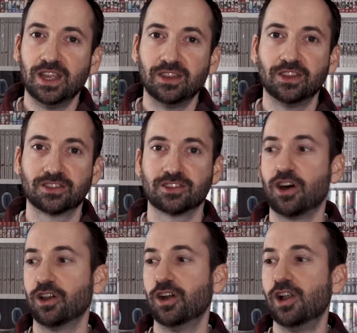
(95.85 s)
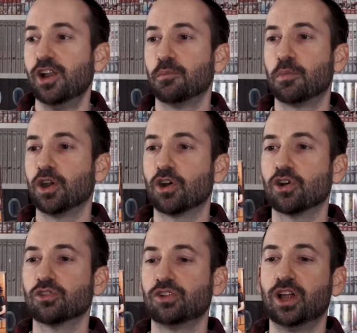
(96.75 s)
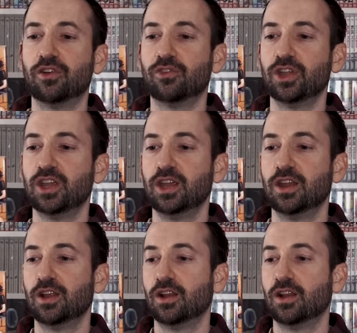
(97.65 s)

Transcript: in the sauna, but her lovely